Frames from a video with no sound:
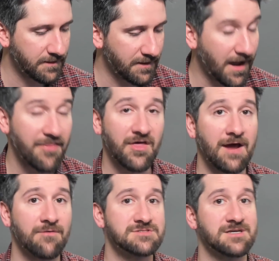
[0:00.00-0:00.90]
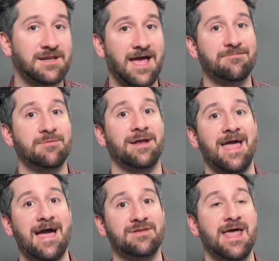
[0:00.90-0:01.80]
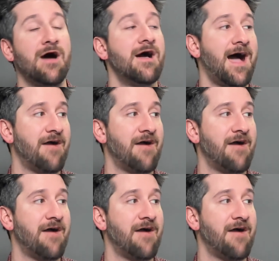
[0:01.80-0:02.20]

I thought I wasn't going to have it, but I have it now.